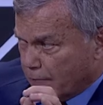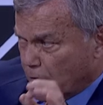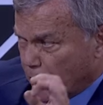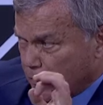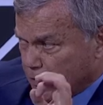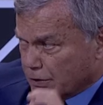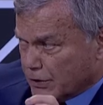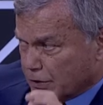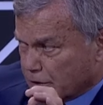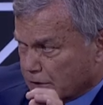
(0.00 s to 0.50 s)

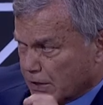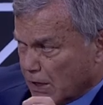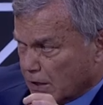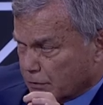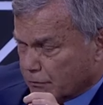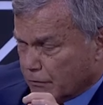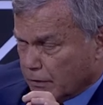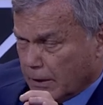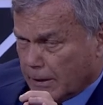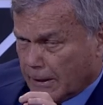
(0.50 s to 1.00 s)
very
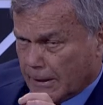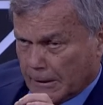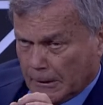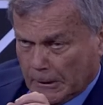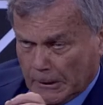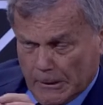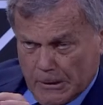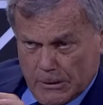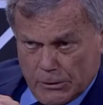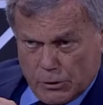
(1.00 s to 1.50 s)
successfully in.
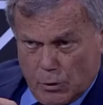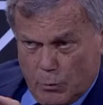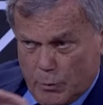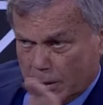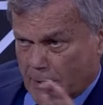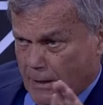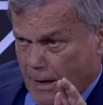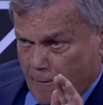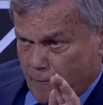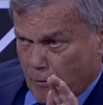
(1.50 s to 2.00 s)
So we
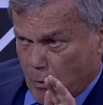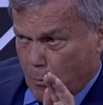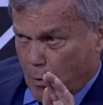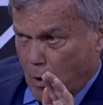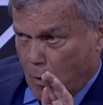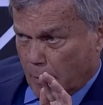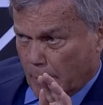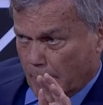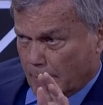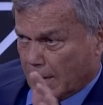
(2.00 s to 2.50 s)
didn't have a
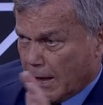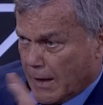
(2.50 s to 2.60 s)
problem.